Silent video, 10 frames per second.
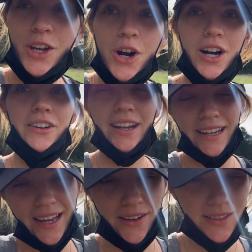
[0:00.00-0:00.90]
car right
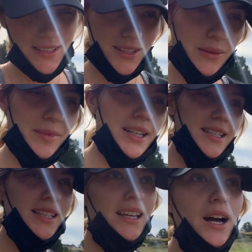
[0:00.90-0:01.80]
now, and so I'm gonna
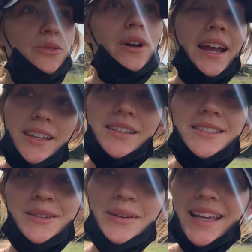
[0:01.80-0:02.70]
see how Ryan's
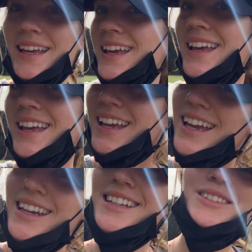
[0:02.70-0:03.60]
doing in his